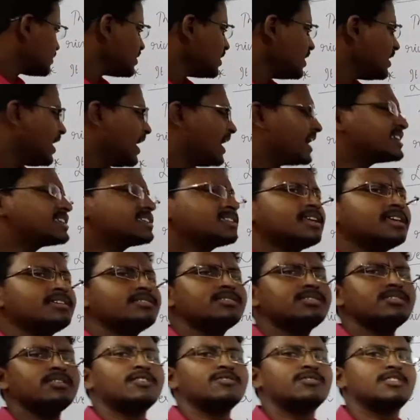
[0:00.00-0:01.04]

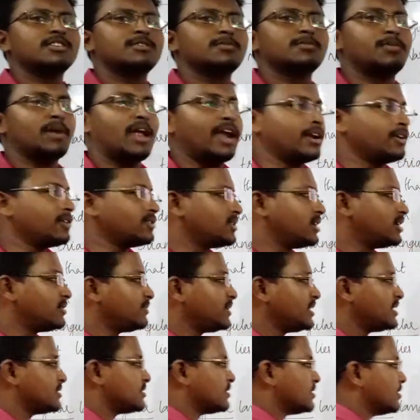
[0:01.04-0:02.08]
extension of this plateau, that means